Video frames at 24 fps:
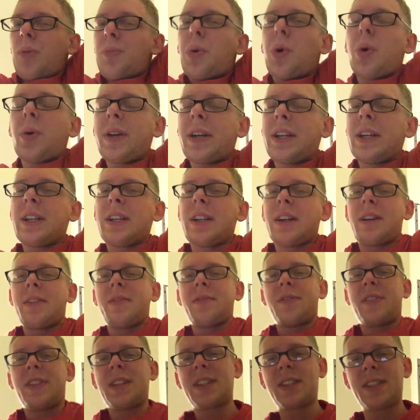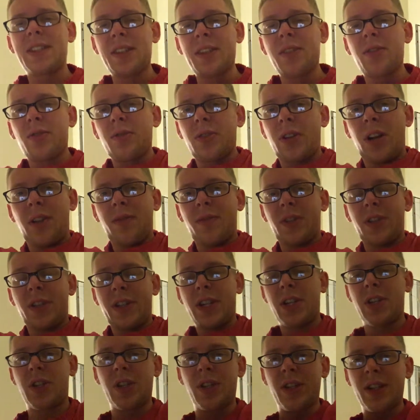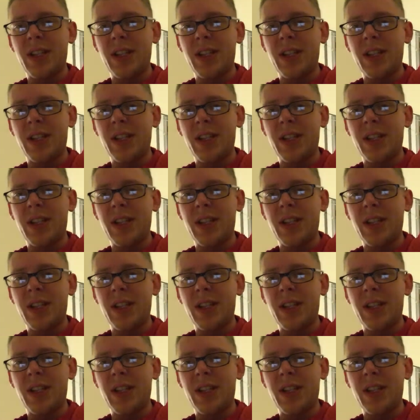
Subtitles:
point of this little conversation,